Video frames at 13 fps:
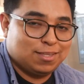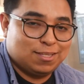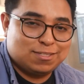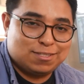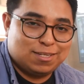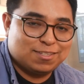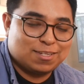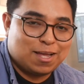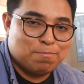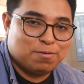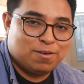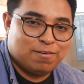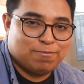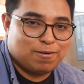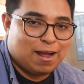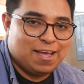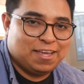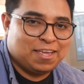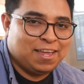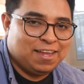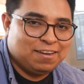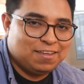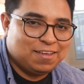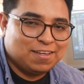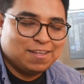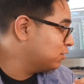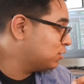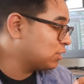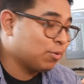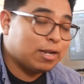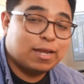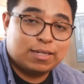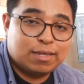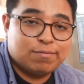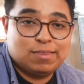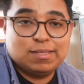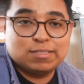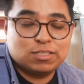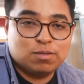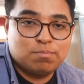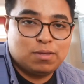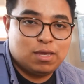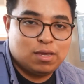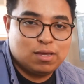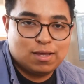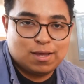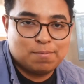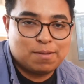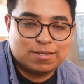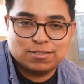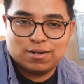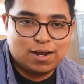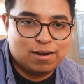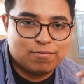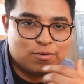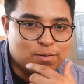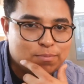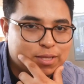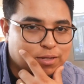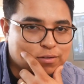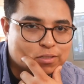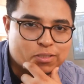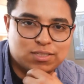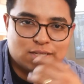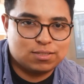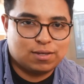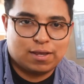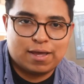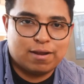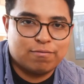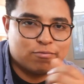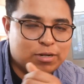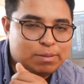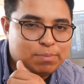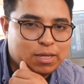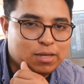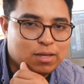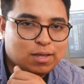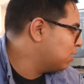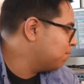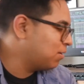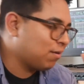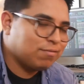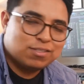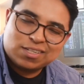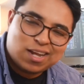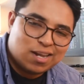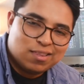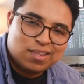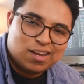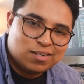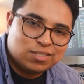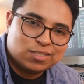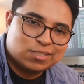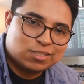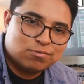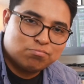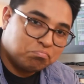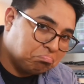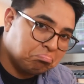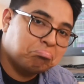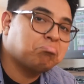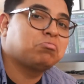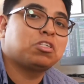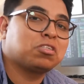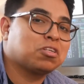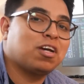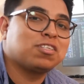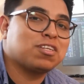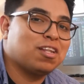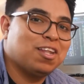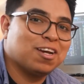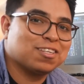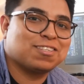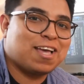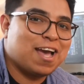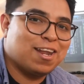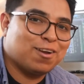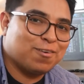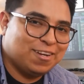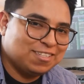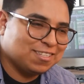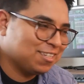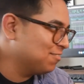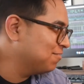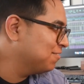This thing's up here for eye candy. Someone had given this to me as an offer-up deal, just as a kind of freebie. But I've just got it there just because it looks kind of crazy.